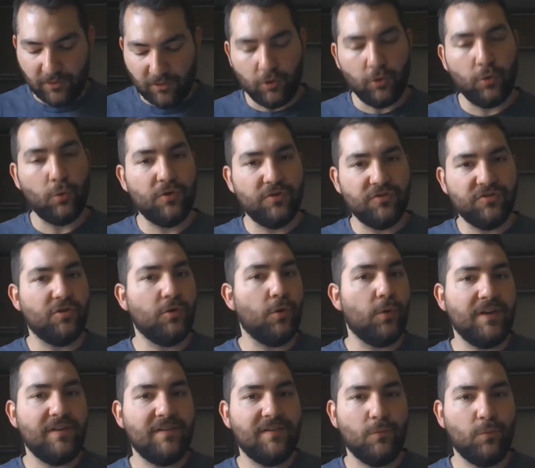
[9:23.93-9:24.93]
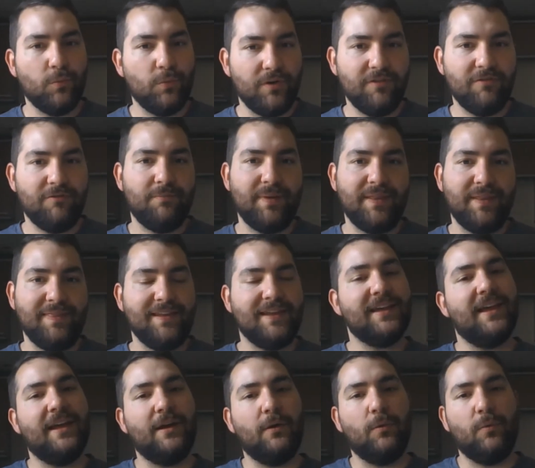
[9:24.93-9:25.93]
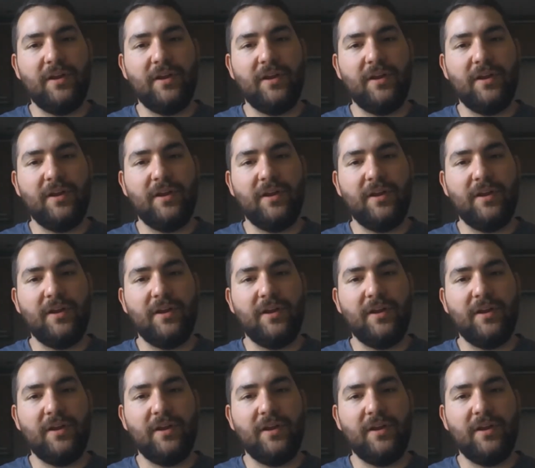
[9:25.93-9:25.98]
The Lord's anointed would have been the king.